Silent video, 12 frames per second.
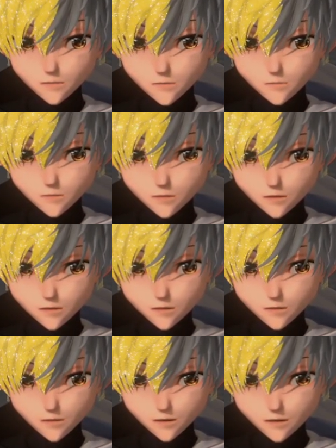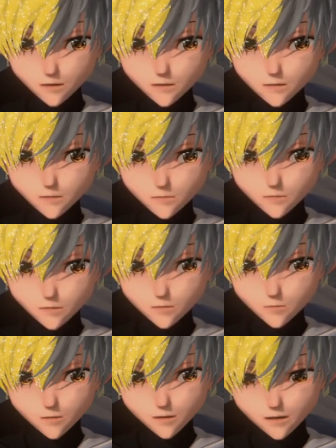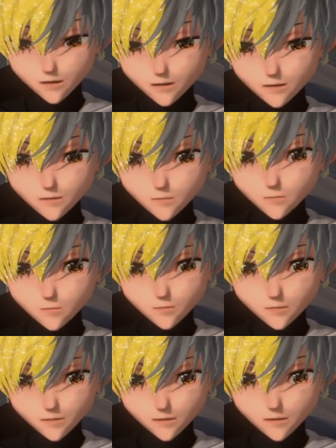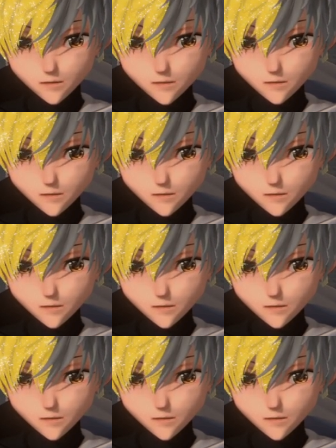We're going to do we'll do a white just like what's here.